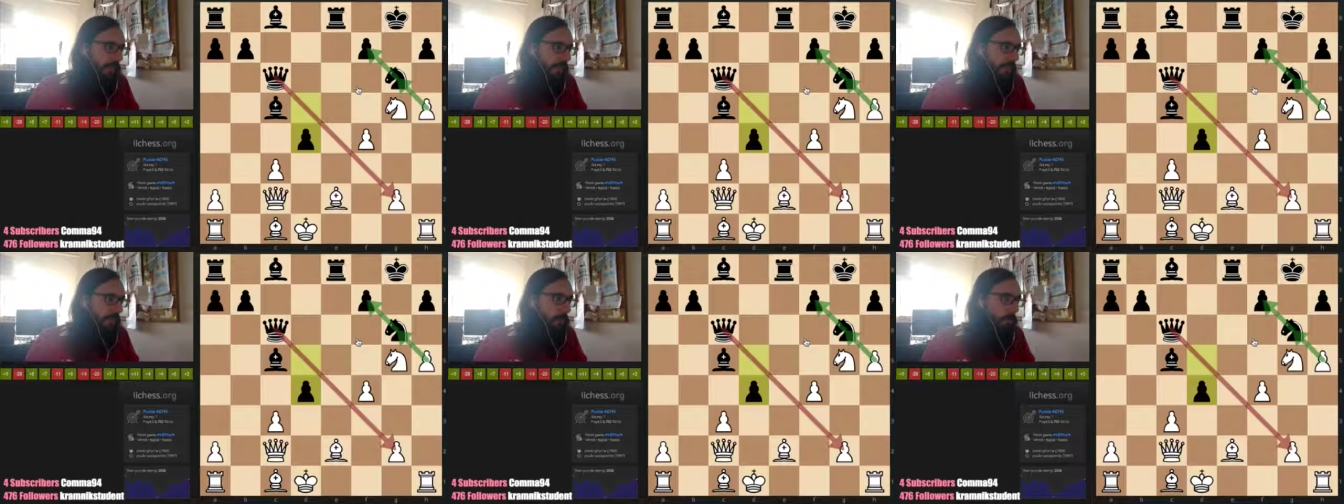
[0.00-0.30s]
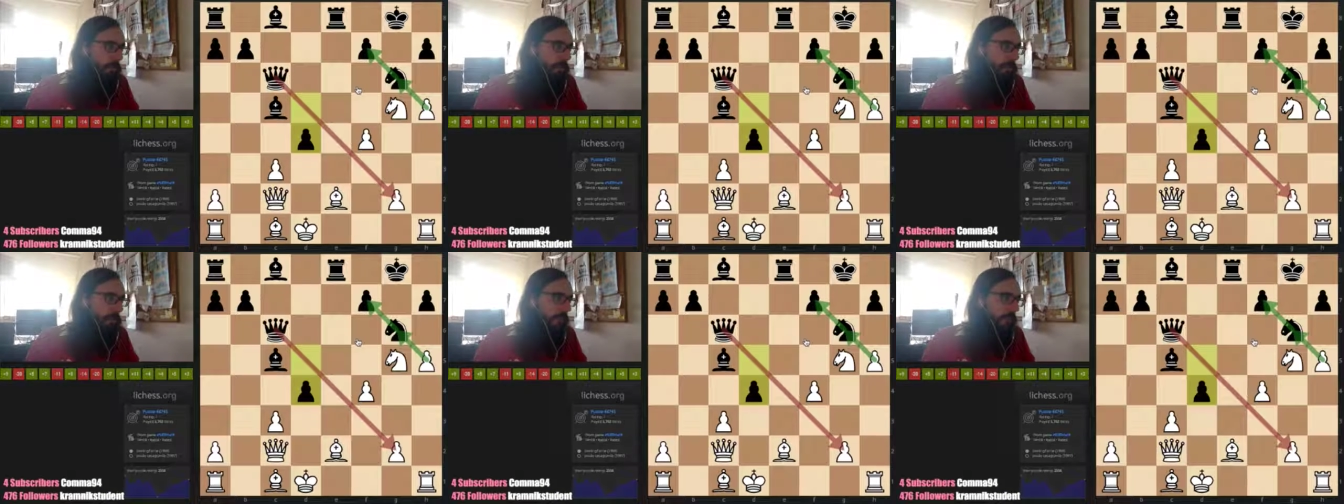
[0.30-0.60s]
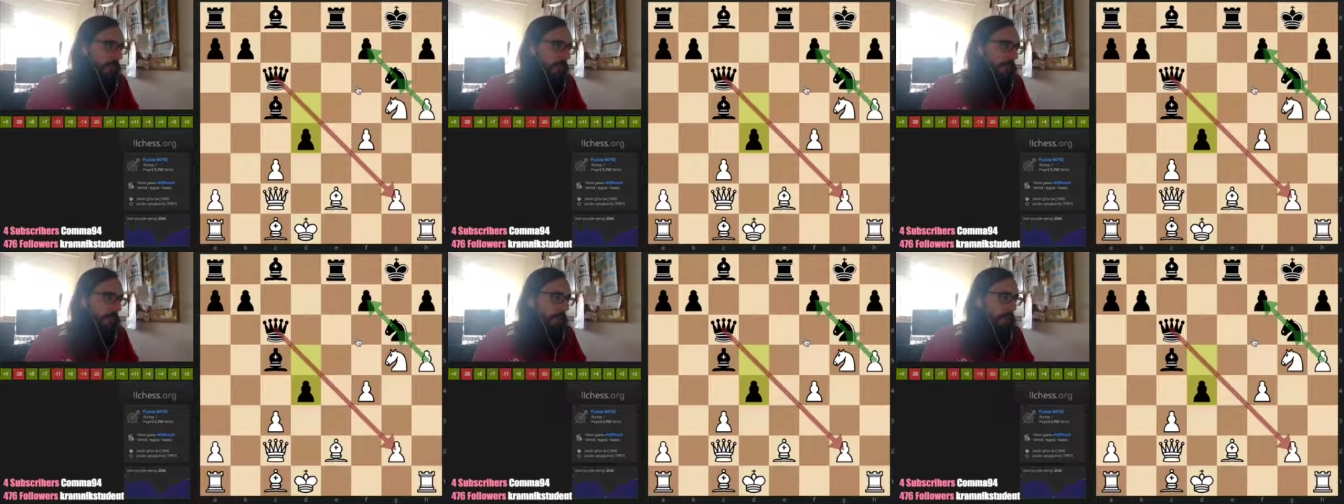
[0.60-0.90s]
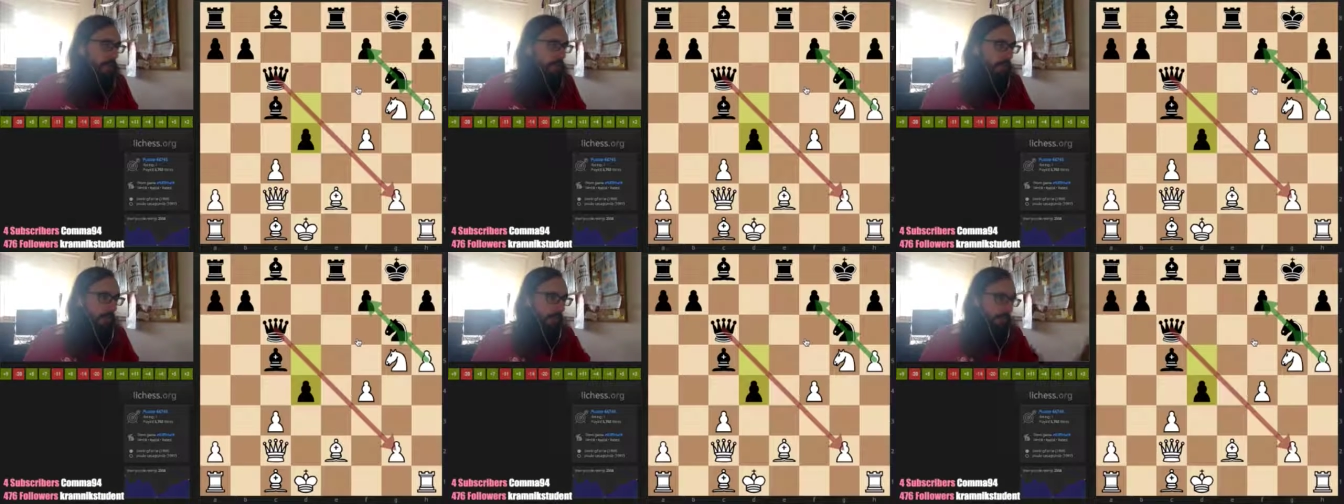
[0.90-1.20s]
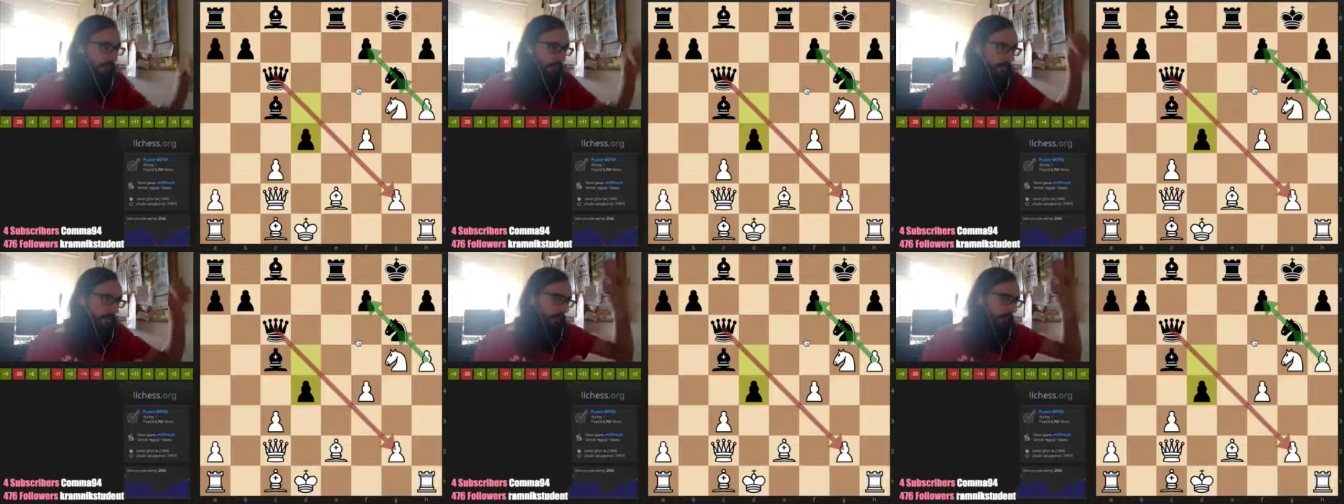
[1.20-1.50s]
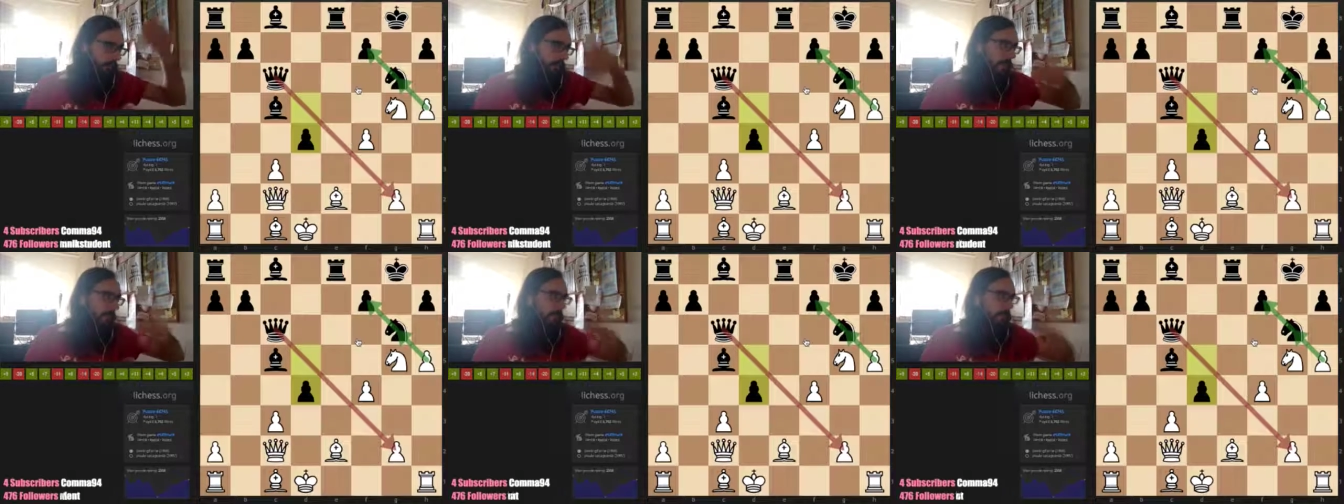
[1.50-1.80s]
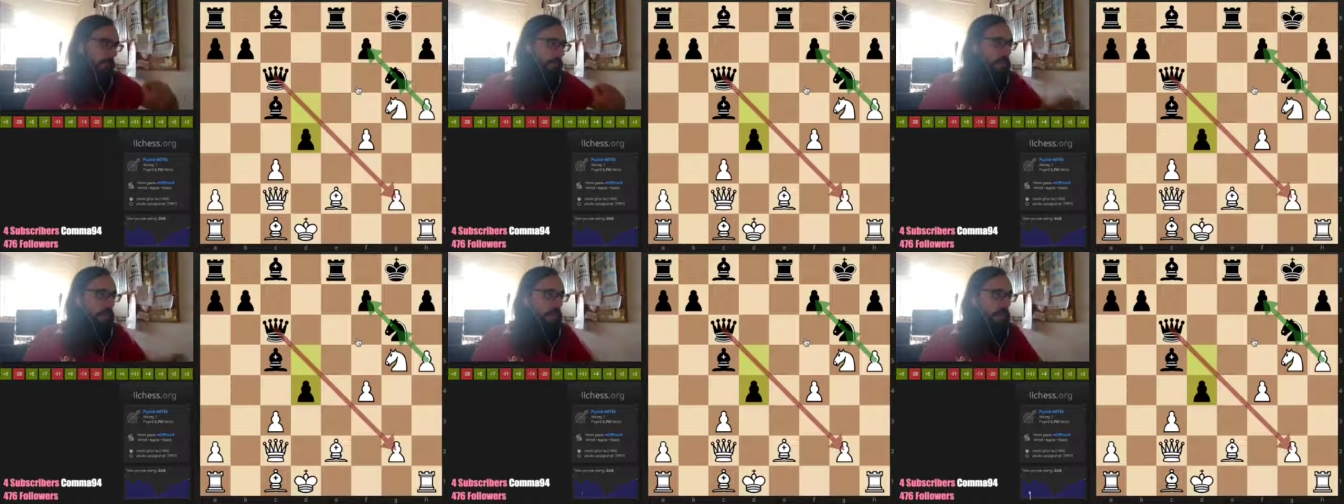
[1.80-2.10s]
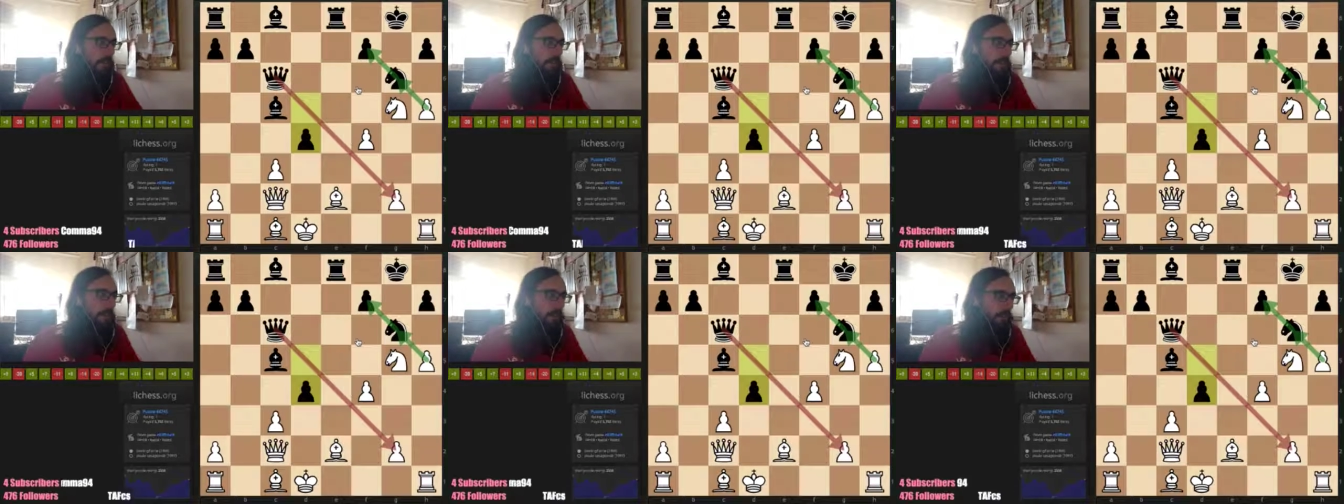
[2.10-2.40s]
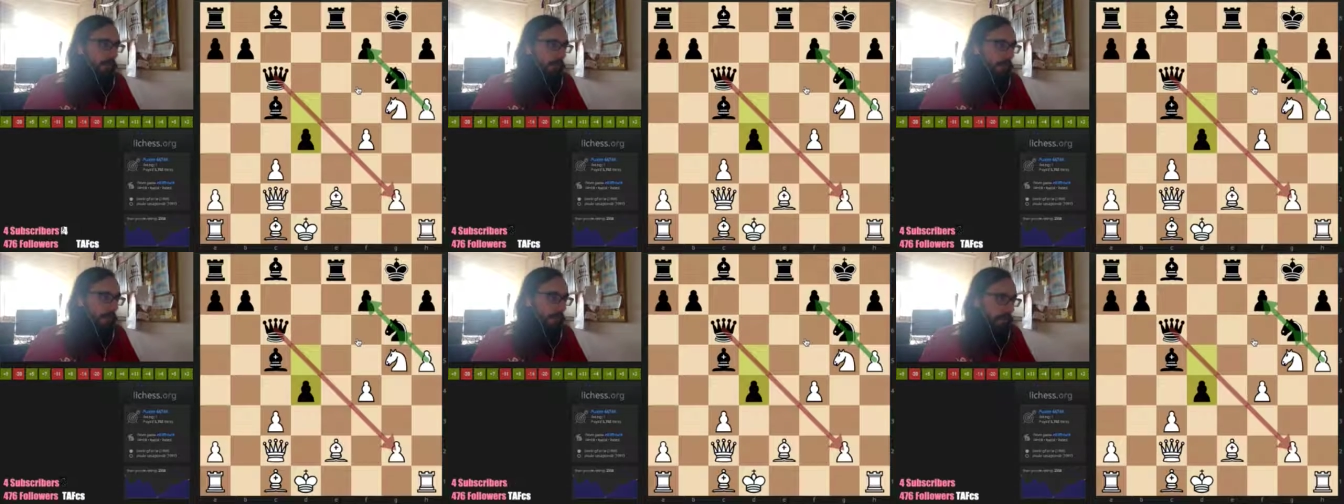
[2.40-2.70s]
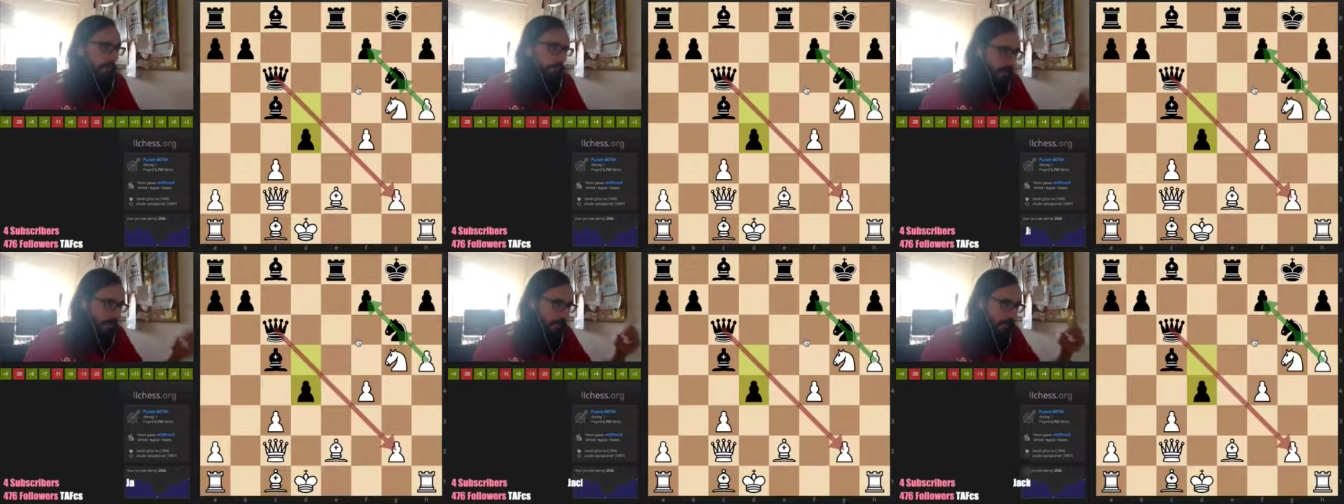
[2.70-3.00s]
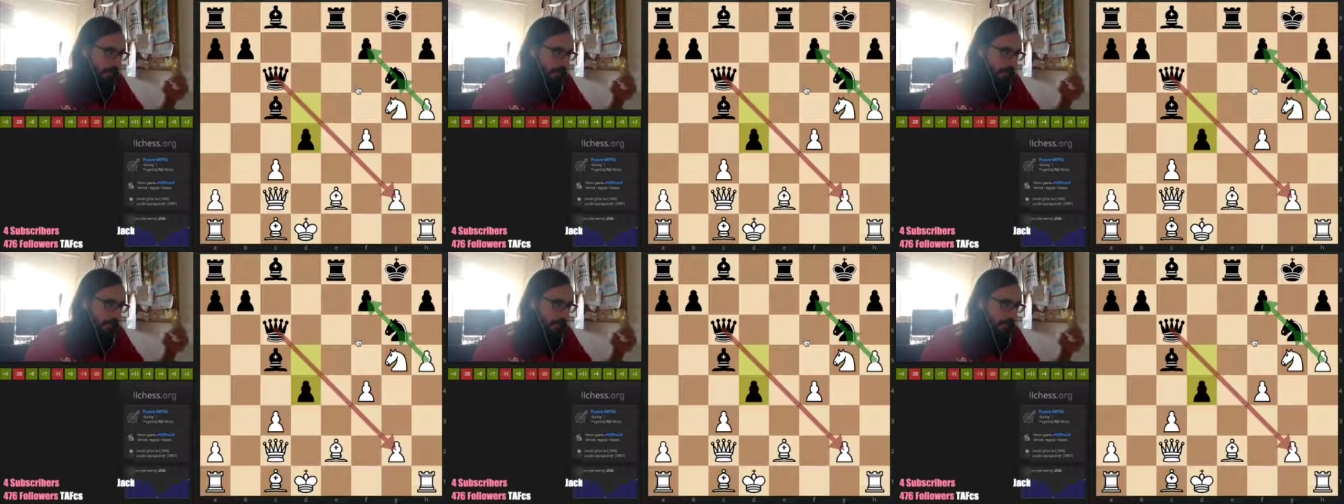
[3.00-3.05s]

And worst case scenario, after taking on e8 with check,